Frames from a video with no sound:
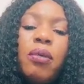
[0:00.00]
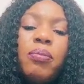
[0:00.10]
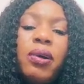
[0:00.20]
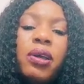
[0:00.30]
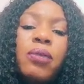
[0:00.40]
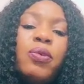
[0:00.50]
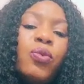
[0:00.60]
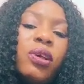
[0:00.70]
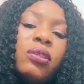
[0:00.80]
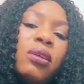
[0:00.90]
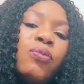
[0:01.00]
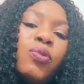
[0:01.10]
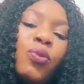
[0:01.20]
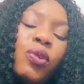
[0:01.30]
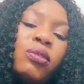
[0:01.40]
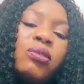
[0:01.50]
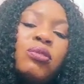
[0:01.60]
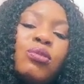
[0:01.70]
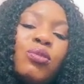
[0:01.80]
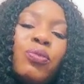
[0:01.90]
But if it was
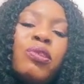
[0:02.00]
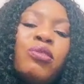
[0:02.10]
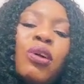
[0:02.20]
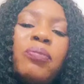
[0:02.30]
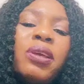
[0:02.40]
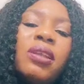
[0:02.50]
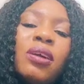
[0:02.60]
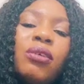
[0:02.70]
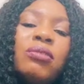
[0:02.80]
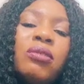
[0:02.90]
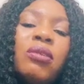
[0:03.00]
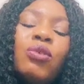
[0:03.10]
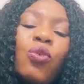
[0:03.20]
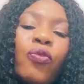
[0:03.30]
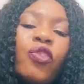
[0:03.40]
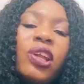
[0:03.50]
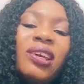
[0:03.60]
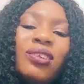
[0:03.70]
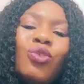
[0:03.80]
to be something else, you feel it.